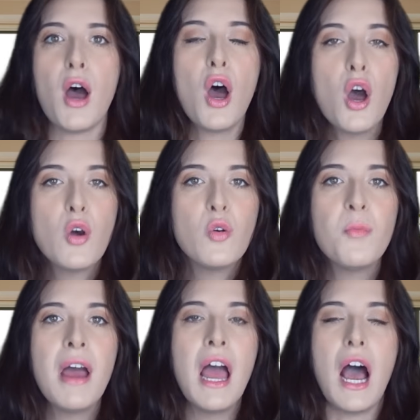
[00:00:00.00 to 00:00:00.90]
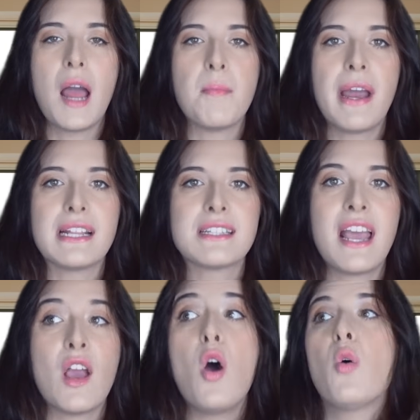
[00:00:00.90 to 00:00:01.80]
at home, I might
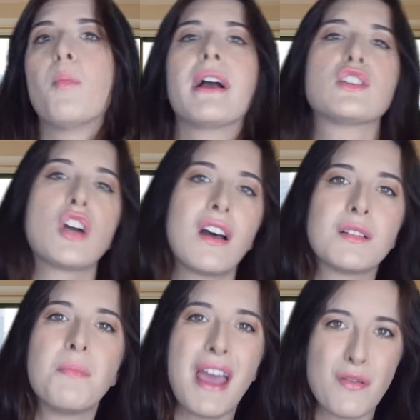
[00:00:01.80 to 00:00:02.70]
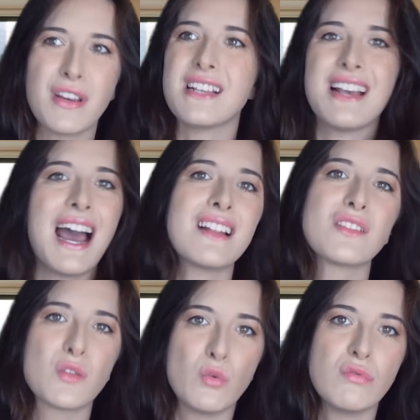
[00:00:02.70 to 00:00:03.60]
say, oh, my child Mary is at
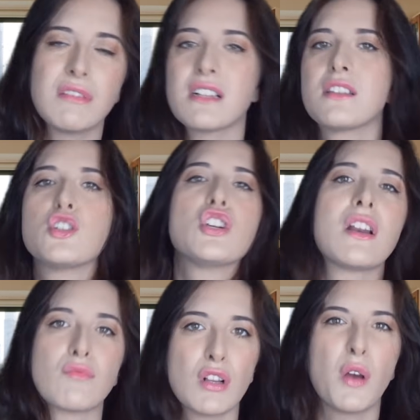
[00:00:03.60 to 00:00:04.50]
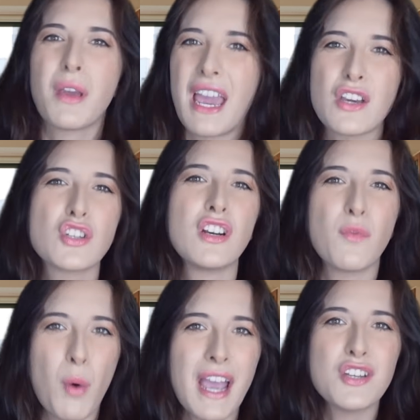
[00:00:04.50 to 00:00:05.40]
school. That's the general location of
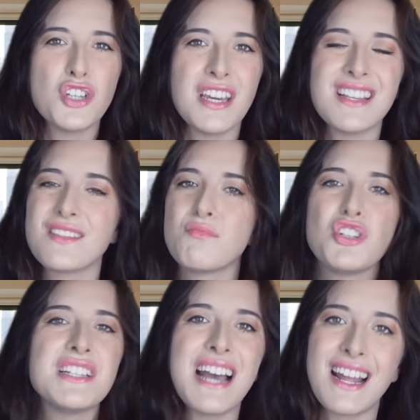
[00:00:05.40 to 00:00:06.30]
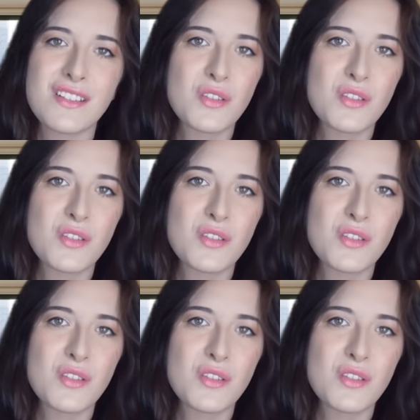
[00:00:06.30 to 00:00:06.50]
where she is. She's at